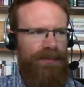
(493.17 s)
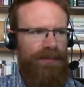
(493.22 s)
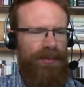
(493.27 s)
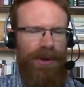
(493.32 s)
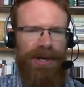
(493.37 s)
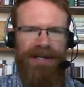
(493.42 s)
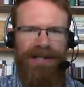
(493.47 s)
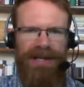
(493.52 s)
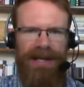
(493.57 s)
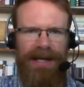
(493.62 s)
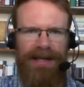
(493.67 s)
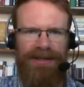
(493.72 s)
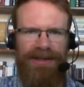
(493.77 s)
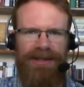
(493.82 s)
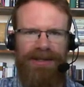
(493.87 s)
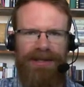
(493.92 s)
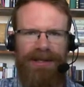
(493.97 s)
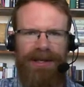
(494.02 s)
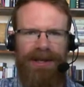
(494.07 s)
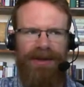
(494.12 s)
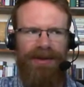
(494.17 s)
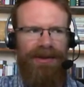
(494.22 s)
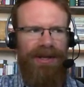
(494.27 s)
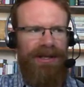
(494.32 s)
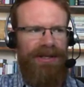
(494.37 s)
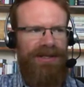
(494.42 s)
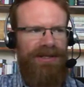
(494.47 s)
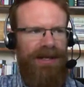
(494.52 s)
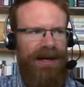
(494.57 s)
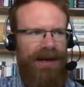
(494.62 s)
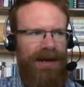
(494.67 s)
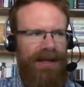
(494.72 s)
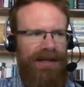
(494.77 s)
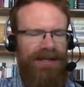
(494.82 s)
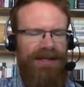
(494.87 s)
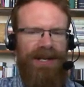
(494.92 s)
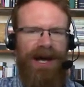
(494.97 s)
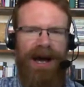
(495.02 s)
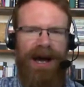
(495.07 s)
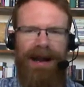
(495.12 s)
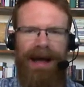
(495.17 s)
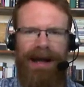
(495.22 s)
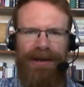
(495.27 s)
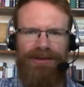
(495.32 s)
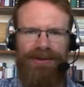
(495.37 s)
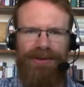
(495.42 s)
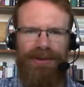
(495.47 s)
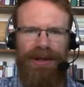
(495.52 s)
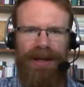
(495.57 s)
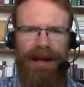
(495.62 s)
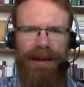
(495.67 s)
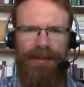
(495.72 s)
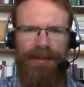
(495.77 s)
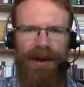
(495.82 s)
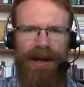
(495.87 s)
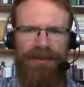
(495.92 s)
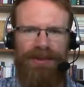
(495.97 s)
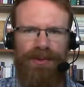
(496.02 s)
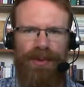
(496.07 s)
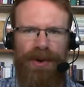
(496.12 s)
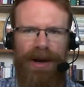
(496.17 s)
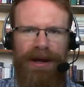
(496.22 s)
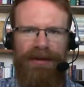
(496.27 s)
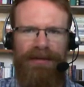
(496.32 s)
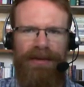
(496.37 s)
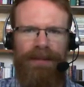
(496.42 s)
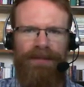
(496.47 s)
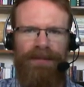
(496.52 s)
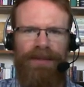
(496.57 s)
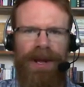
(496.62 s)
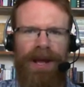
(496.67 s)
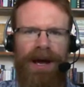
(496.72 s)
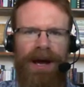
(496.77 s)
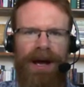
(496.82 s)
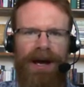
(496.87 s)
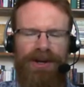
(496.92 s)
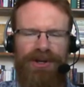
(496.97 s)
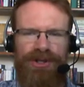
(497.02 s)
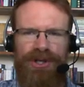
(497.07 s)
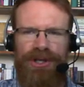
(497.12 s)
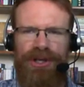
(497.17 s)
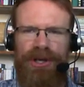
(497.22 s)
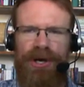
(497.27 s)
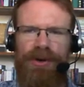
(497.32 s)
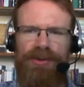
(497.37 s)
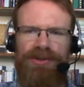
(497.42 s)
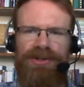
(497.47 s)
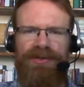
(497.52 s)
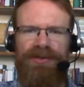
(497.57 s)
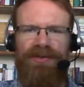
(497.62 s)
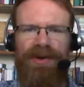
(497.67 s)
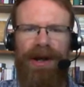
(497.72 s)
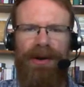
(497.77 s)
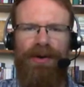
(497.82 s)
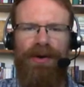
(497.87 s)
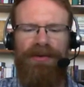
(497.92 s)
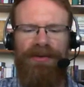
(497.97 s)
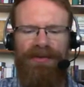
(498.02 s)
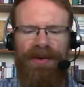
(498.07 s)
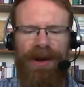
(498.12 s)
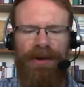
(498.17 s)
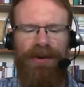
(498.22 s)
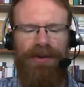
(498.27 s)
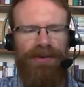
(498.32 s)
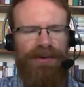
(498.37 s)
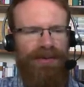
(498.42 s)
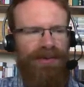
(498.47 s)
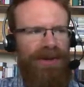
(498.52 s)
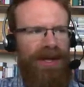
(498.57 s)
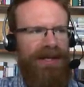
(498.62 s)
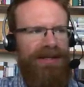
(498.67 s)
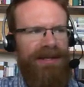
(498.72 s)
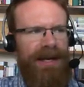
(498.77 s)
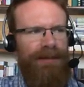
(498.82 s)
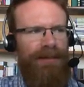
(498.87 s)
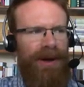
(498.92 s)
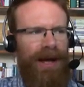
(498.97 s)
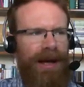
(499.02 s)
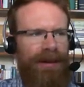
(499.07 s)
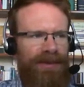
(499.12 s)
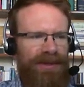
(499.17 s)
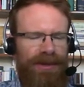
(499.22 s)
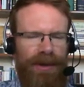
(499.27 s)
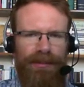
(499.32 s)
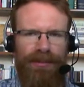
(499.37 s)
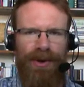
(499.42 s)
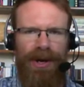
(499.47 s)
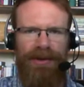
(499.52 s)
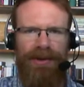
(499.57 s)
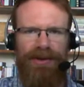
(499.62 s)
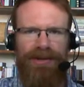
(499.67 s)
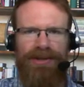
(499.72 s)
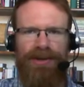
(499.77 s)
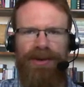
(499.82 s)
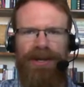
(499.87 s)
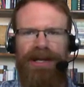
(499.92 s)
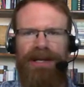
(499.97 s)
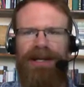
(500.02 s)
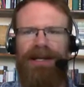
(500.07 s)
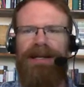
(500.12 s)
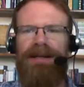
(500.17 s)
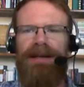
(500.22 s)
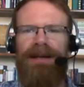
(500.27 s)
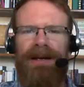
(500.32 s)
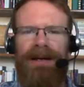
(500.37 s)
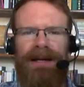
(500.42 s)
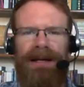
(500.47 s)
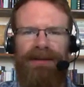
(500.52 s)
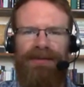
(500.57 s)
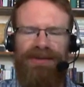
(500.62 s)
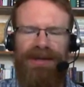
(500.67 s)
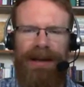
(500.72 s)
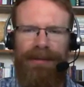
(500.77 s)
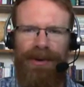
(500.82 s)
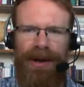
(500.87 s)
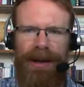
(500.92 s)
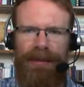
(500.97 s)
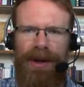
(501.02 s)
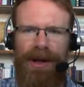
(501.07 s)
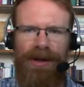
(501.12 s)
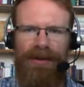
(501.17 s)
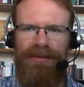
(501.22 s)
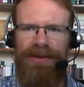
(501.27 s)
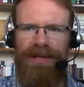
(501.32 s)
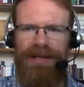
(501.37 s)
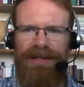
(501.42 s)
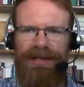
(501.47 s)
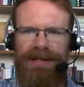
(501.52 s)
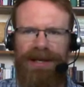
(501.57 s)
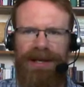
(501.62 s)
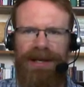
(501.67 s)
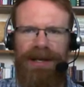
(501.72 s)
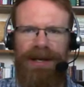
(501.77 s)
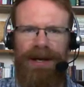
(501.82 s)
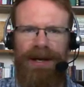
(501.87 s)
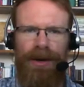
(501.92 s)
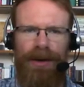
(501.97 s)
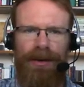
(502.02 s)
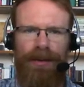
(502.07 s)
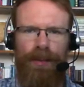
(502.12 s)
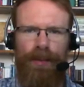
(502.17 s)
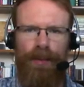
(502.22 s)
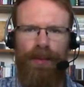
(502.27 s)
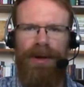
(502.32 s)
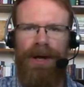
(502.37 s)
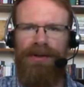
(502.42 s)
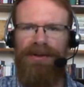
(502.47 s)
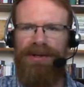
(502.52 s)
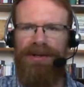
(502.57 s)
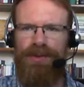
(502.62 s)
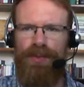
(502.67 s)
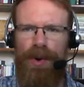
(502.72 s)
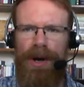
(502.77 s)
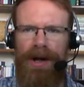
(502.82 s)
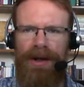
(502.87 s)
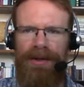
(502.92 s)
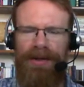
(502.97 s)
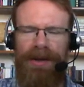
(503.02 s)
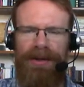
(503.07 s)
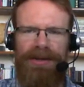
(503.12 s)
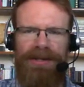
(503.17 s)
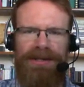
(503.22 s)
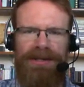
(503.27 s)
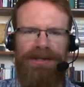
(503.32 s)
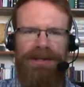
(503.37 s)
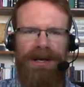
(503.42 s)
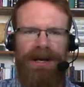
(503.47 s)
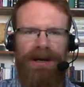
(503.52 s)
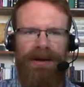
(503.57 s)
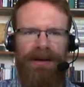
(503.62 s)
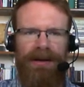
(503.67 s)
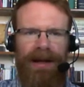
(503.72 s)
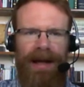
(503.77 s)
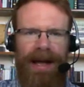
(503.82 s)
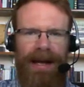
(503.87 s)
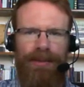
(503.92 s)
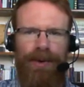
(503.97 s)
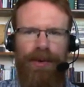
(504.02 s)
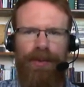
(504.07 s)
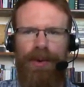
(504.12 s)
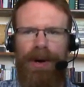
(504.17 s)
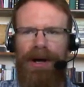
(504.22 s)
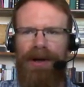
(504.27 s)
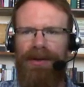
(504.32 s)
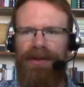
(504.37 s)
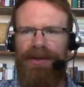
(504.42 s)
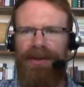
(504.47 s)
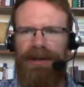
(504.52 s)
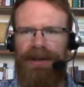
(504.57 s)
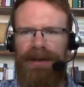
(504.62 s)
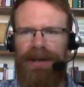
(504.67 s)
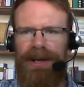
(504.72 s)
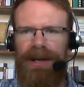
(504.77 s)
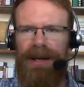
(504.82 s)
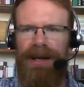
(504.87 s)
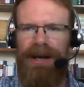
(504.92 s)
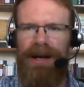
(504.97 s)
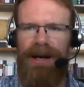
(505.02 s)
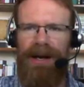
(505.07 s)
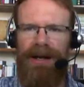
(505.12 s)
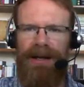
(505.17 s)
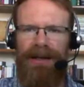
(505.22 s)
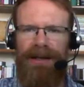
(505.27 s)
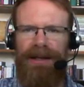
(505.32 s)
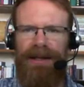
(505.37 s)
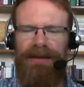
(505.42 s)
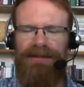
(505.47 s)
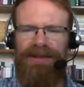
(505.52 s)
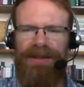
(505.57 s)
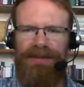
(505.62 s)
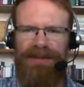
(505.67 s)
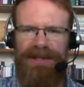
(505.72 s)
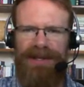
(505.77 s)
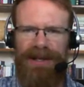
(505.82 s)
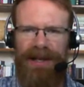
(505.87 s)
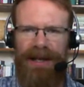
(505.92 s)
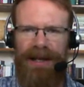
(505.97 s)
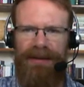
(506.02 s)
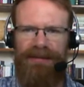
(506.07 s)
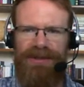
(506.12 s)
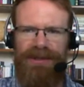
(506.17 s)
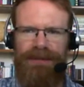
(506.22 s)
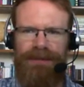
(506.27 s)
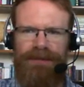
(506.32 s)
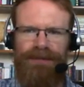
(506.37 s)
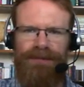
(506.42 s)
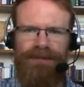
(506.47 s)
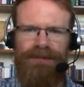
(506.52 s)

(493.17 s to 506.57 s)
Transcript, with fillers: pretense that Sarah is not actually Abraham's wife, uh, she goes to Pharaoh. Pharaoh thinks Abraham is her brother, so he uh, gives Abraham all of these, uh, all of this wealth, all this uh, animal wealth, and uh, gives him slaves.